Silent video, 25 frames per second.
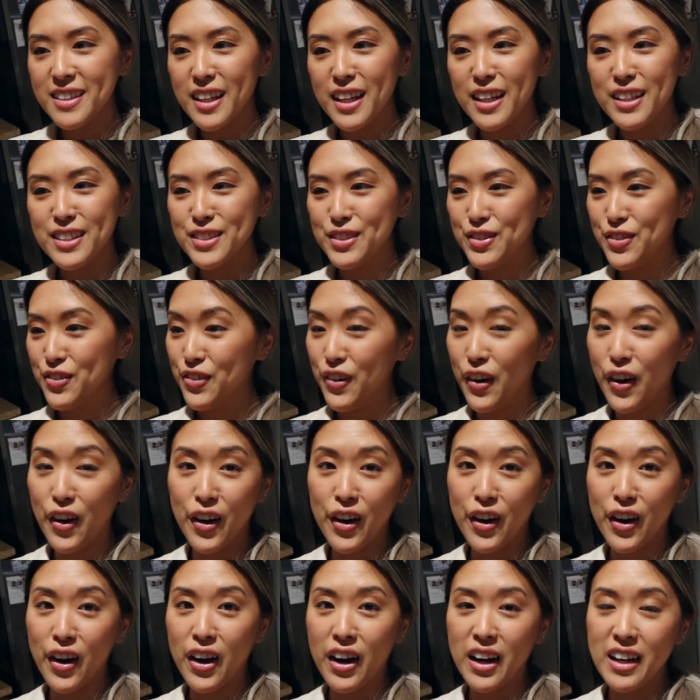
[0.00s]
it's
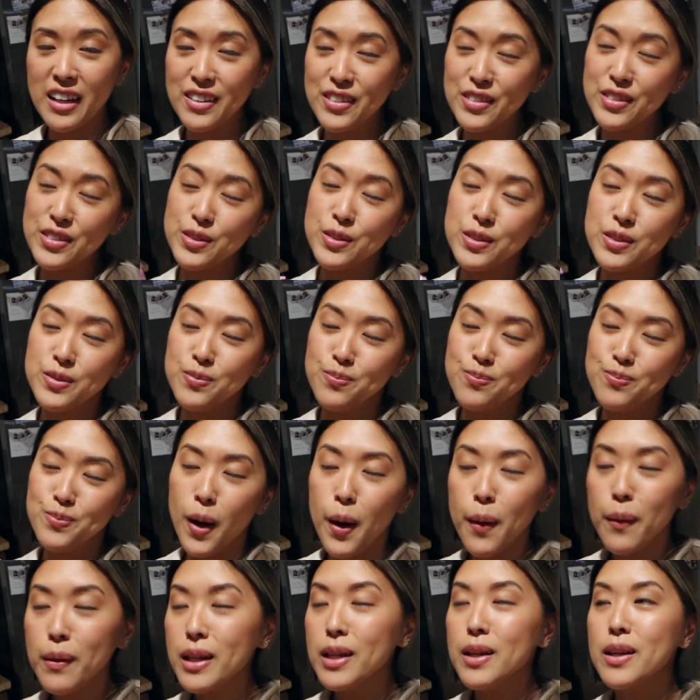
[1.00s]
far and it was
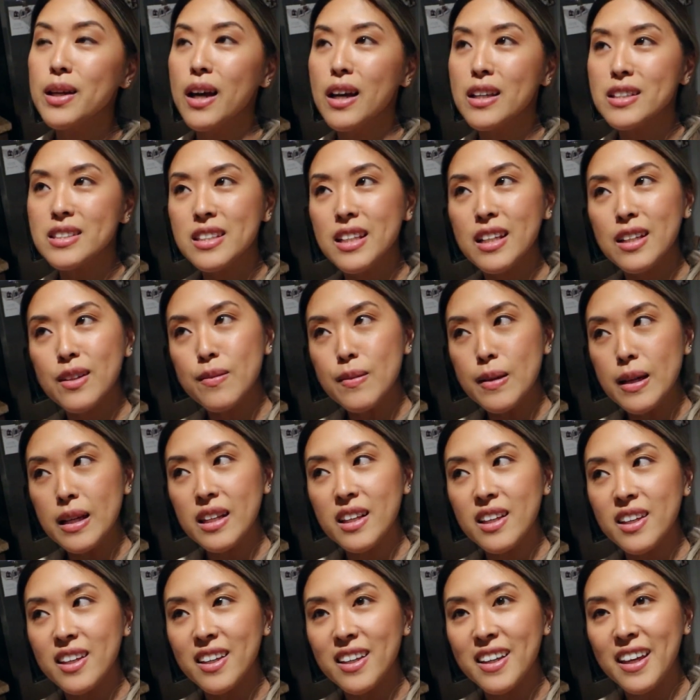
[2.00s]
probably gonna cost a lot of
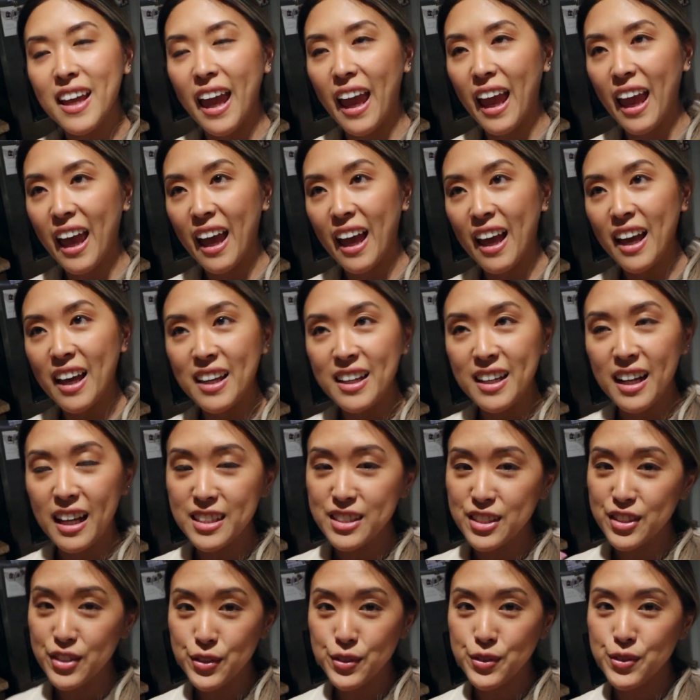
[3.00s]
money, and
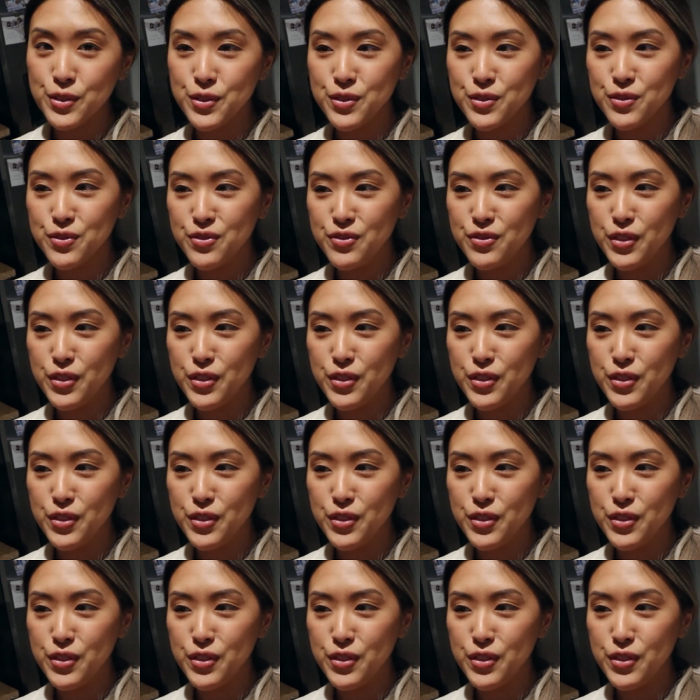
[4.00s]
I just